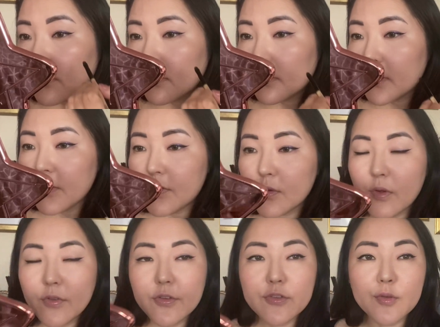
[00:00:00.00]
If you
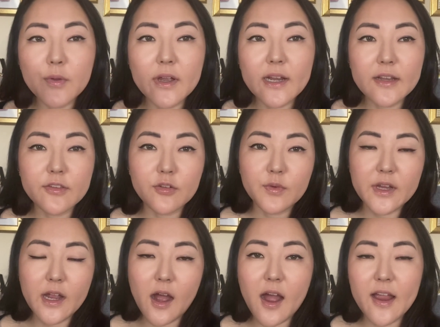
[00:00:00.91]
want to do a
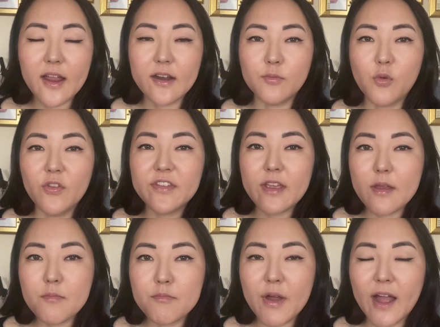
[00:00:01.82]
glittery eye and want
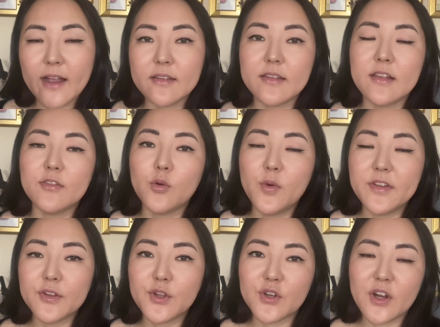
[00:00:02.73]
impact, it's always
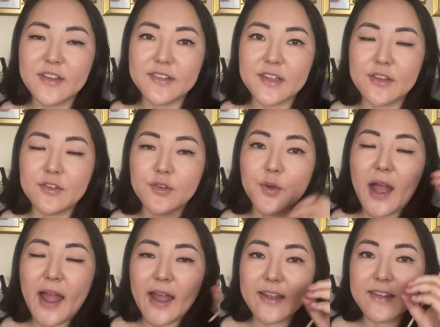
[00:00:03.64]
a good idea to
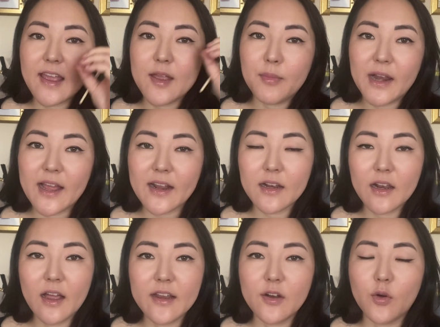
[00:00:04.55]
add a black
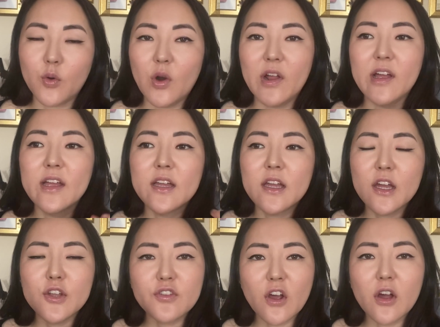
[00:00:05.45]
liner or
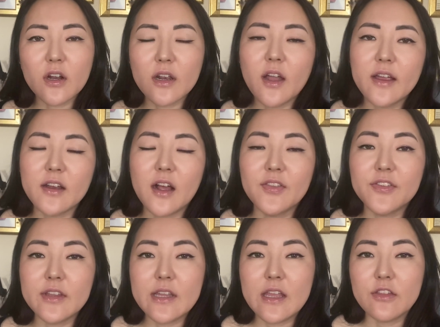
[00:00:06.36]
a dark liner
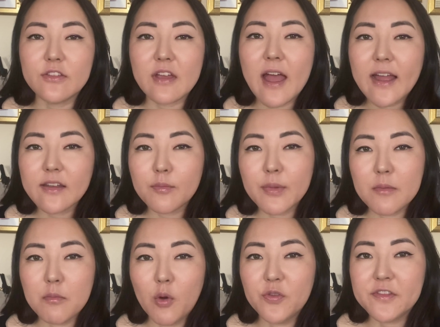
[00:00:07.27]
underneath to add a bit
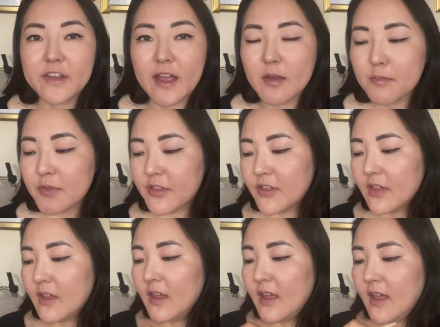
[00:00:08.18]
more depth,
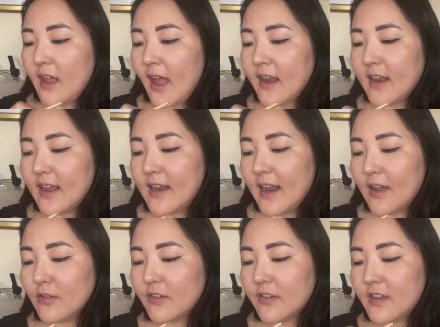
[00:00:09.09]
and it
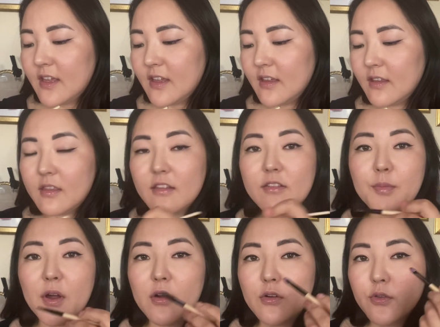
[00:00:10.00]
allows the
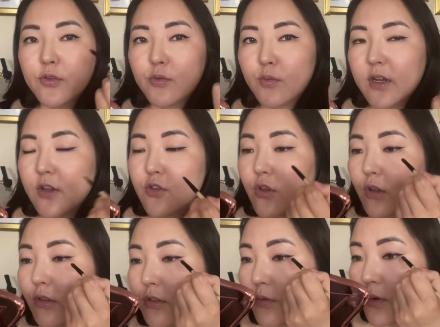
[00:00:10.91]
sparkle to really show
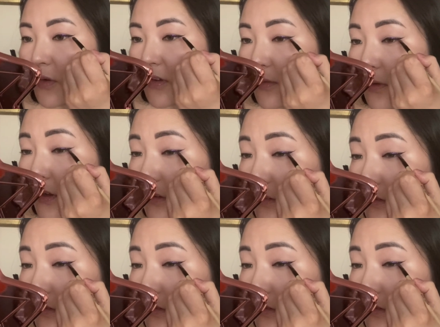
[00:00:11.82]
through as well.